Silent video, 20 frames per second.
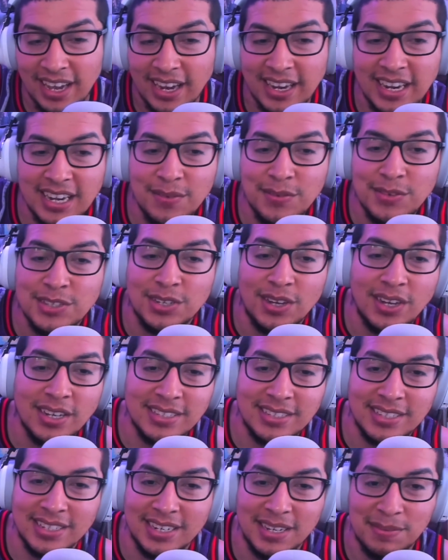I can't even
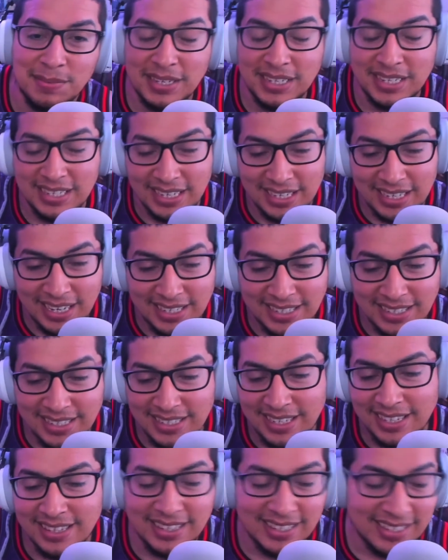talk today, man. I got
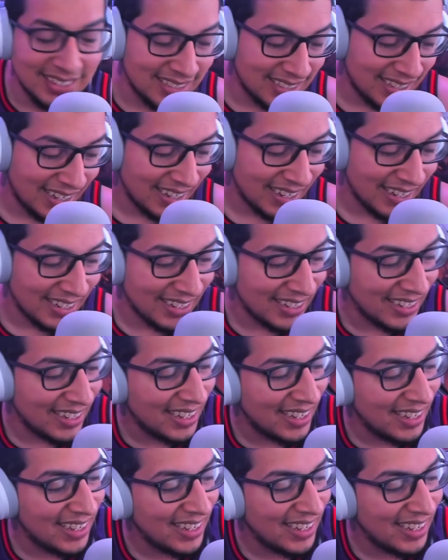nothing to say.